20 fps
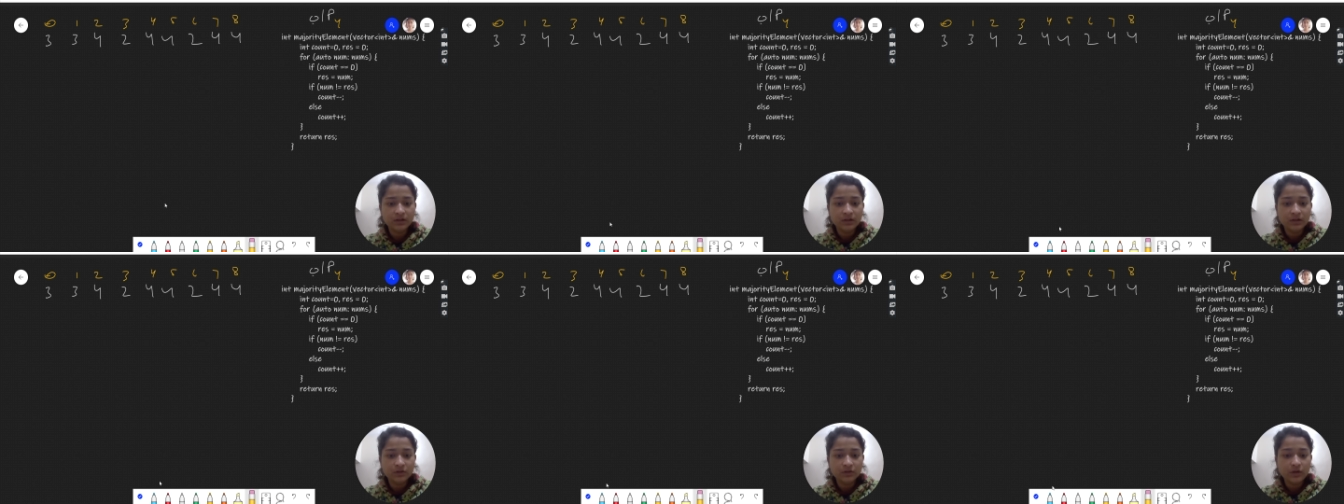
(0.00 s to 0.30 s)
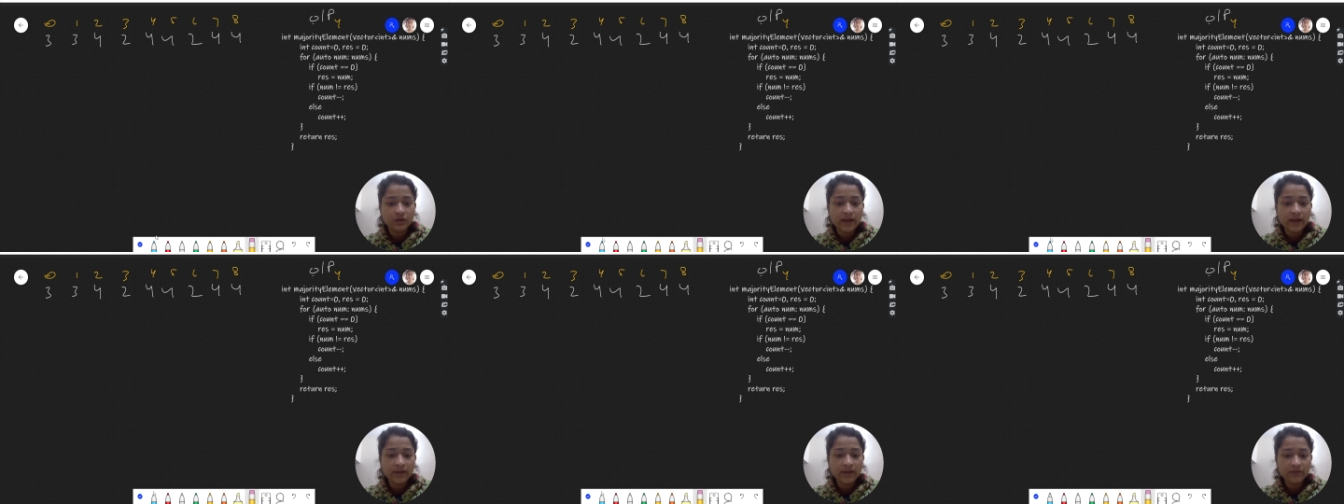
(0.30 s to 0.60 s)
So
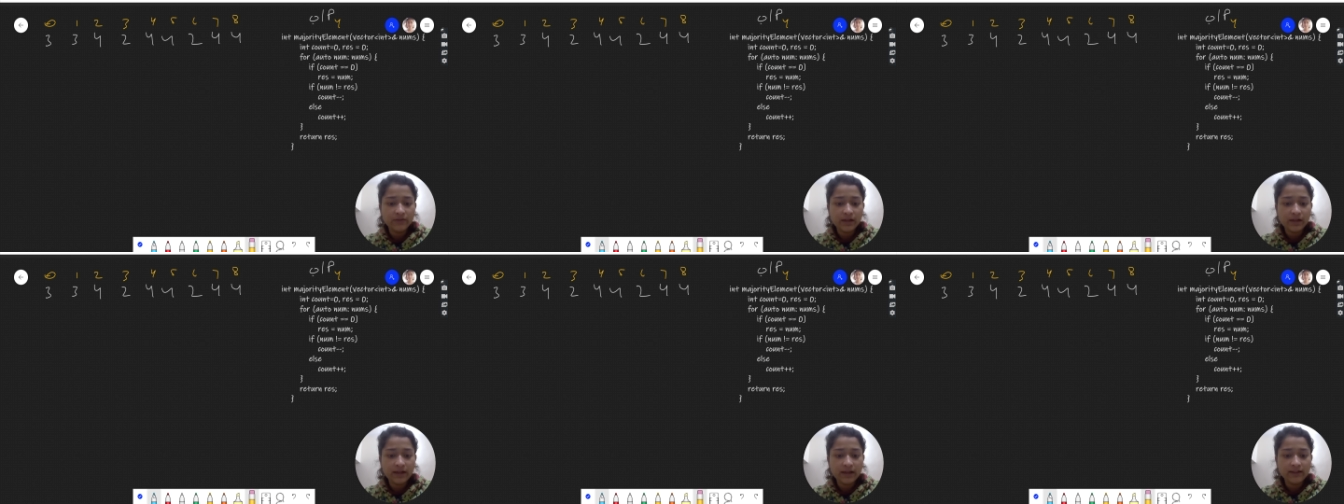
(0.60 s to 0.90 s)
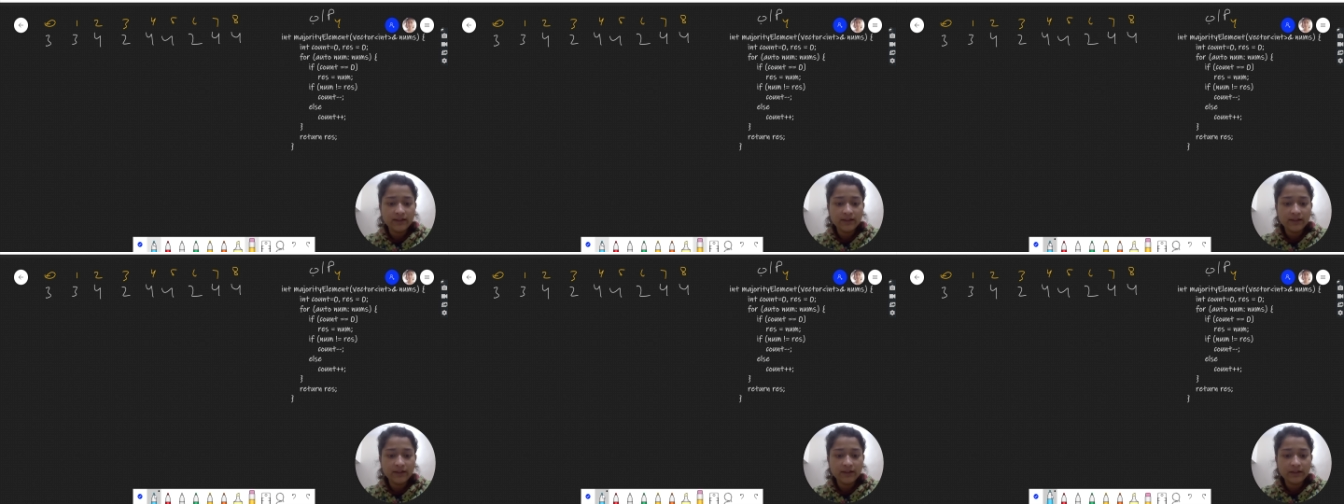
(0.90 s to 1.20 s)
I will
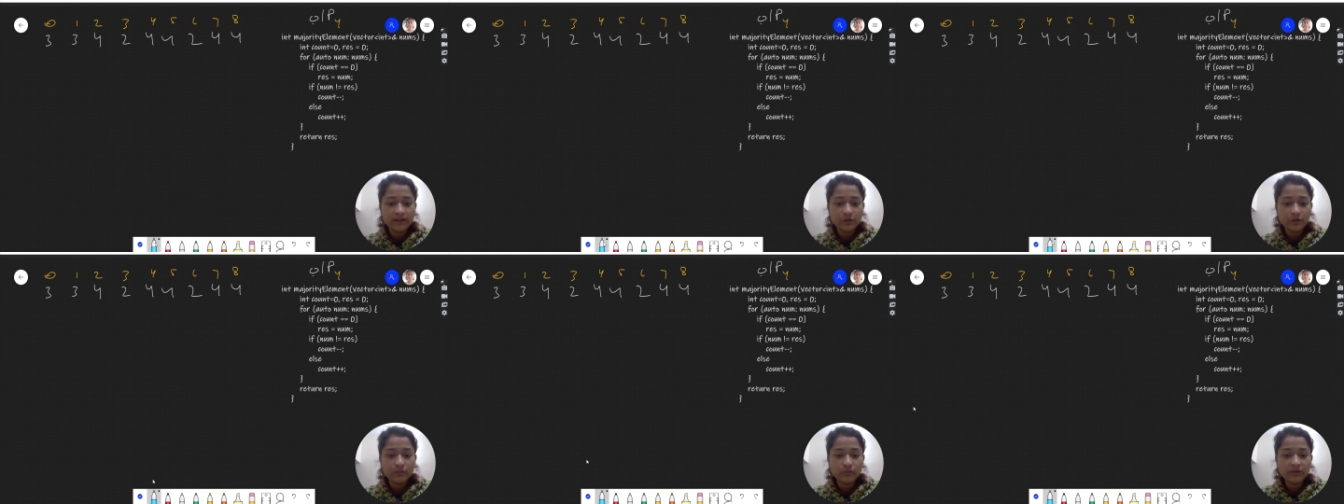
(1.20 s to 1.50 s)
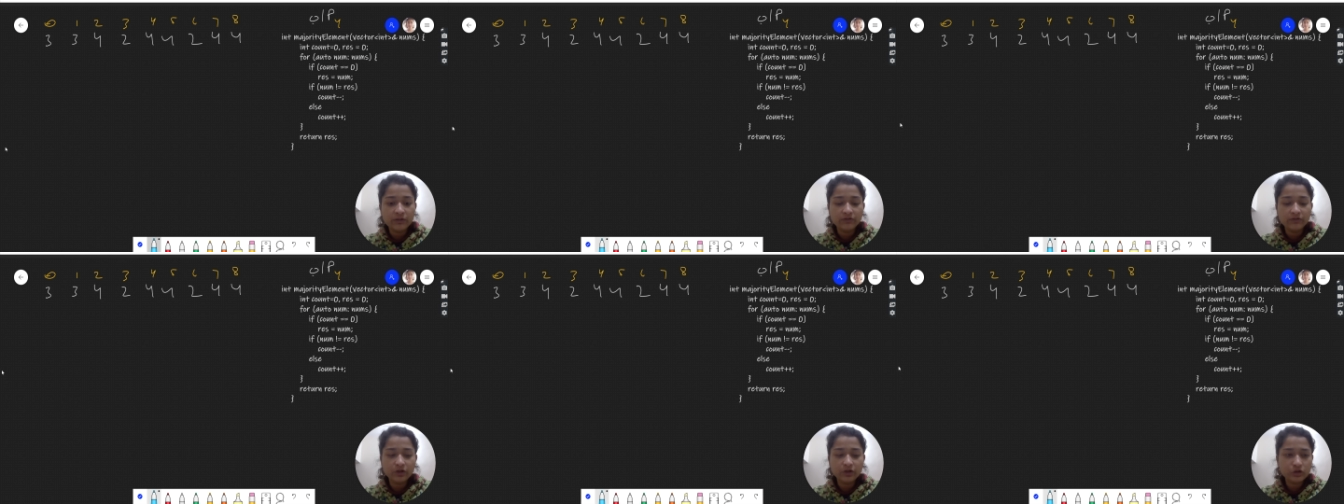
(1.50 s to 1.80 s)
highly recommend
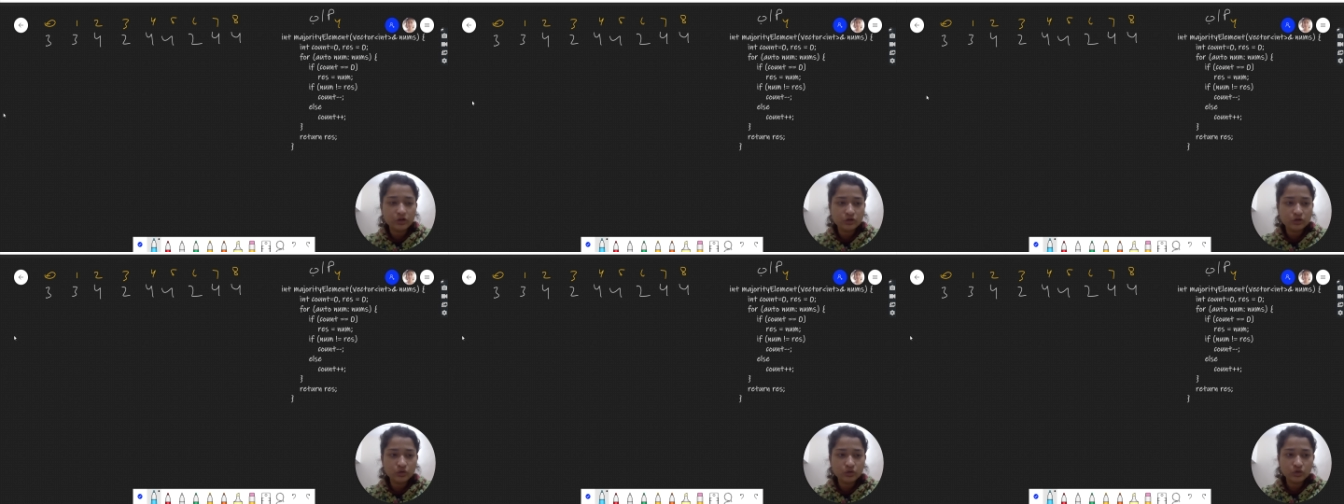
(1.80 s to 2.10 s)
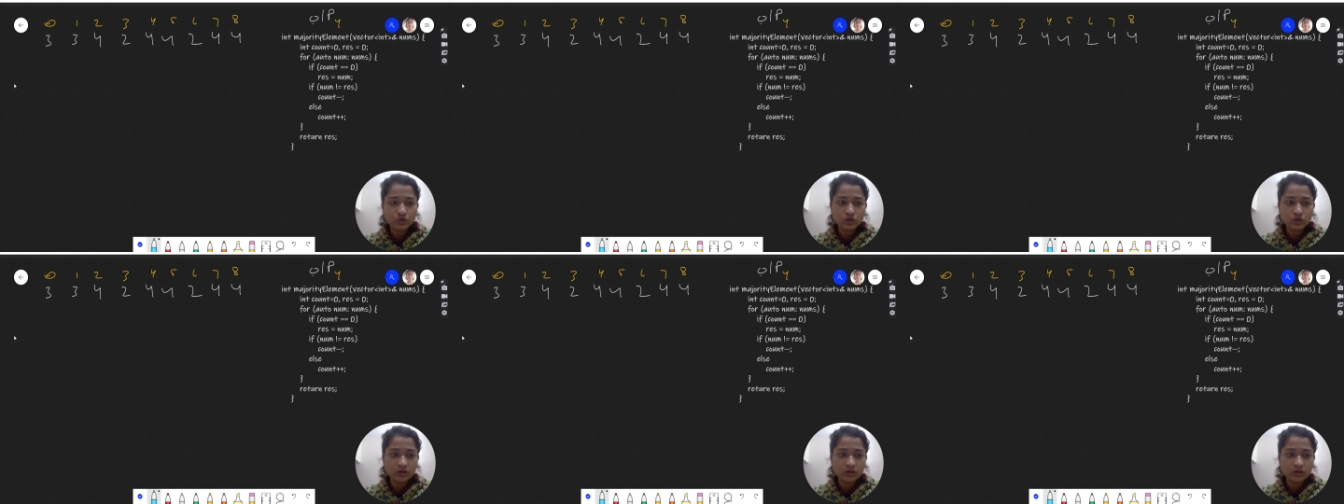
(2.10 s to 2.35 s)
first you